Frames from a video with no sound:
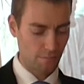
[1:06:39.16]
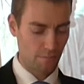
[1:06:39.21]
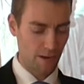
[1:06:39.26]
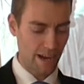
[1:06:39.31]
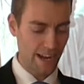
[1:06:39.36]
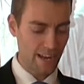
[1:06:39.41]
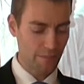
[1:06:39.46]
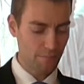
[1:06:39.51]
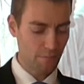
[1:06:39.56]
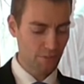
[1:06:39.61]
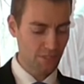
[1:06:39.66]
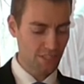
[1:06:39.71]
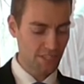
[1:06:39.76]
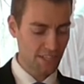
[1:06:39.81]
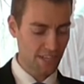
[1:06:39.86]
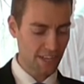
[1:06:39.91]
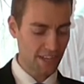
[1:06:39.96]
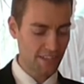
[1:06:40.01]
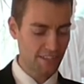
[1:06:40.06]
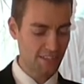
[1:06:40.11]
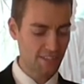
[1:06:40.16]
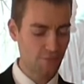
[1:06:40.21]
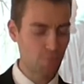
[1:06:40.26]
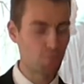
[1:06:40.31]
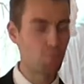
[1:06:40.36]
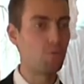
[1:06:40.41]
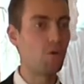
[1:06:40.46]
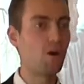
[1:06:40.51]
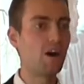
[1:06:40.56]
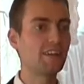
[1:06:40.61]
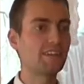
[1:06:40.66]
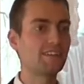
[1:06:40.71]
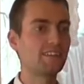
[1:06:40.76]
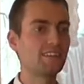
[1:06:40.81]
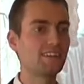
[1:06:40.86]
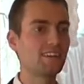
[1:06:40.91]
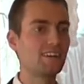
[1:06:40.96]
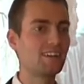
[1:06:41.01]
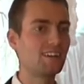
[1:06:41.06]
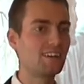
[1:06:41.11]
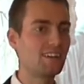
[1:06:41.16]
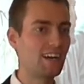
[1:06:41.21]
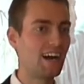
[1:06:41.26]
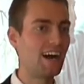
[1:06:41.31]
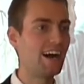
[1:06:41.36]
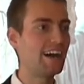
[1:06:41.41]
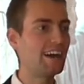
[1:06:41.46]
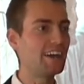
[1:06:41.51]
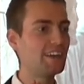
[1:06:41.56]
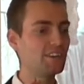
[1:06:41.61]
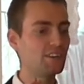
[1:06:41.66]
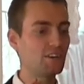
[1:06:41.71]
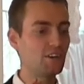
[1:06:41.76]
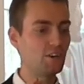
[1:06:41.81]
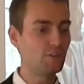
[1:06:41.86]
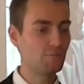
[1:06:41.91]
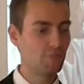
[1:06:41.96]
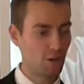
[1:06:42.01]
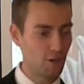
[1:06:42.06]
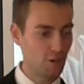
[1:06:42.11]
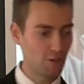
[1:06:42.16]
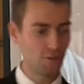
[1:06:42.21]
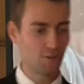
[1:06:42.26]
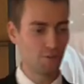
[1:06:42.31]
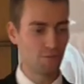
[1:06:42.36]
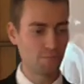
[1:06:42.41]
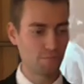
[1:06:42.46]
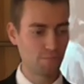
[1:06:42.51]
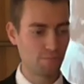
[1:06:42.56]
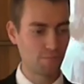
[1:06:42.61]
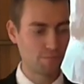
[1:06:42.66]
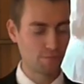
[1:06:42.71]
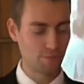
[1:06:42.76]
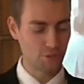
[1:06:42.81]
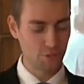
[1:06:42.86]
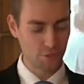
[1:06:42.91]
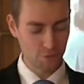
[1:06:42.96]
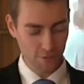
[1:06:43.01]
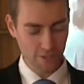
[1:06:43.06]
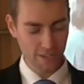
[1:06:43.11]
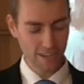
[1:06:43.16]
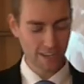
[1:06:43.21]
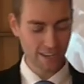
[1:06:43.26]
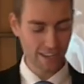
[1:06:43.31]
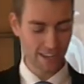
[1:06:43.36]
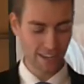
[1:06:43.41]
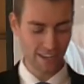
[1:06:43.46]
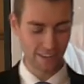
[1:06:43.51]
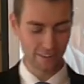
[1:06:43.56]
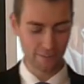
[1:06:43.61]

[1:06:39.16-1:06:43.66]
The Bible says what kind of hope you and I